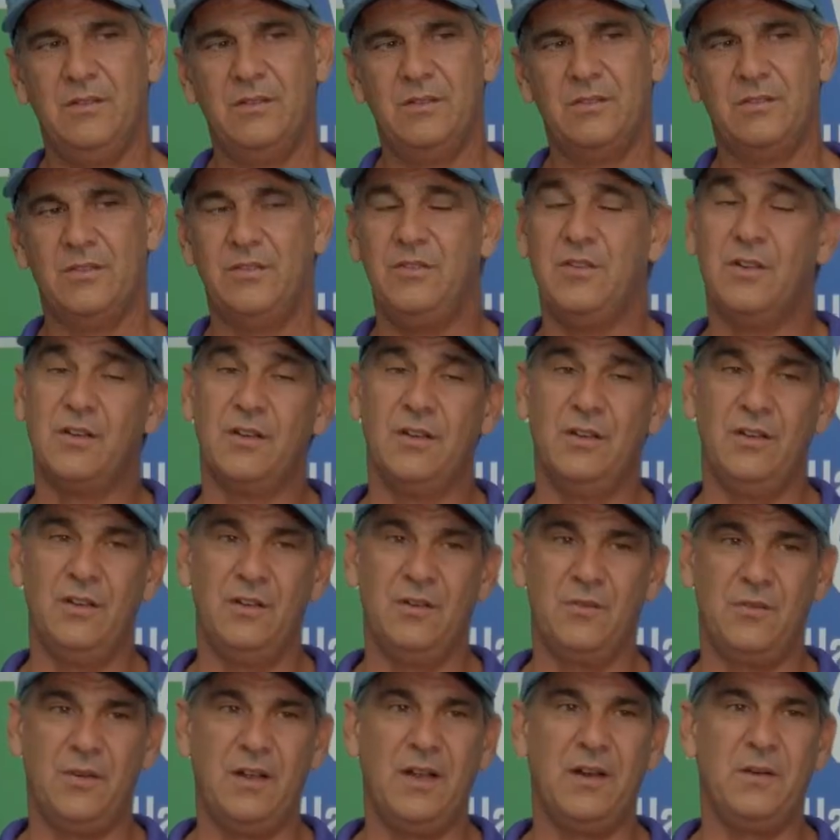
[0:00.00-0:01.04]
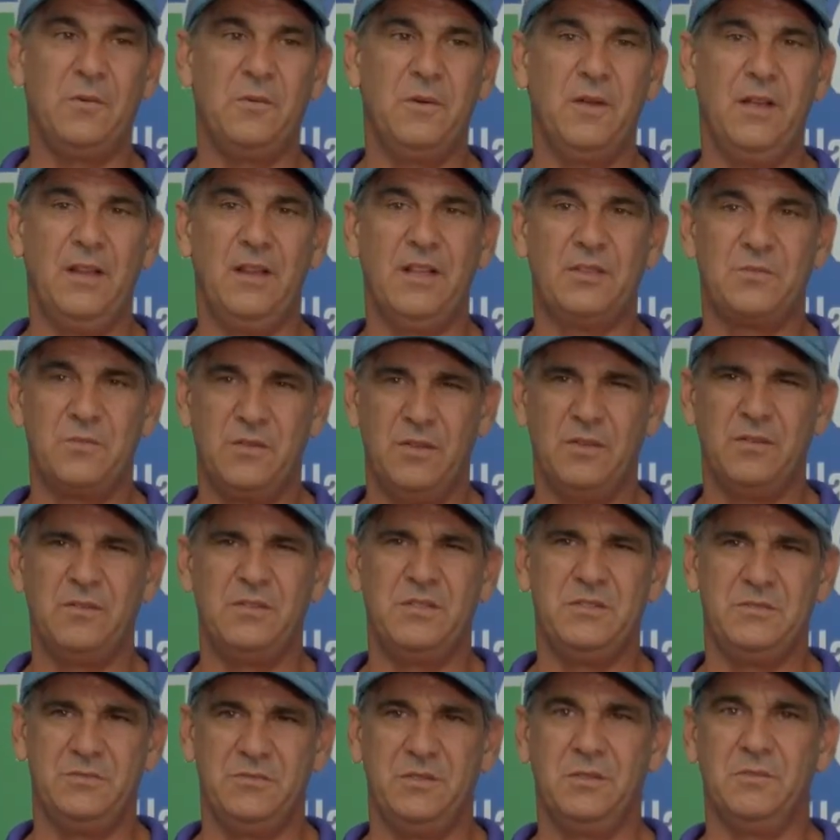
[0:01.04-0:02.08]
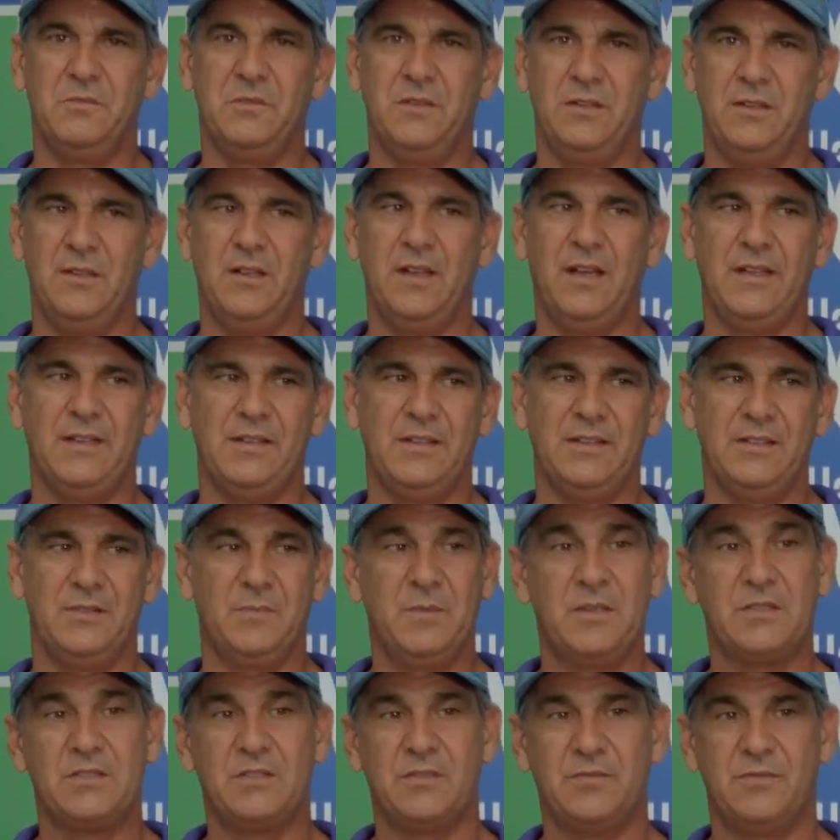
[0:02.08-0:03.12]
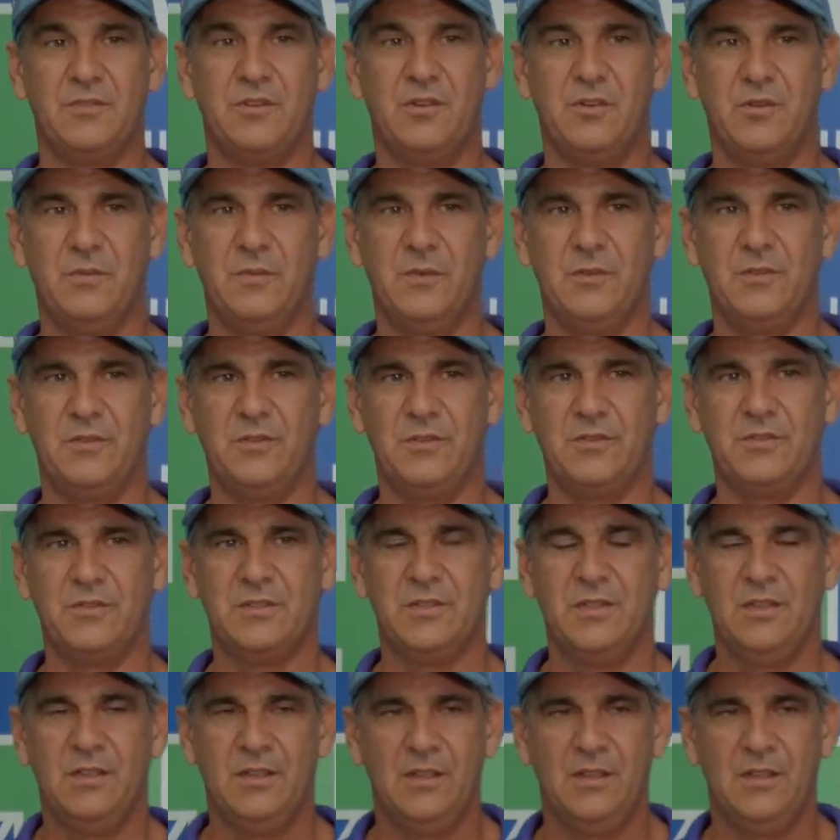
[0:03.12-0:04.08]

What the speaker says: So you're going to know right away. That's one of the reasons we really like this, especially for homeowners.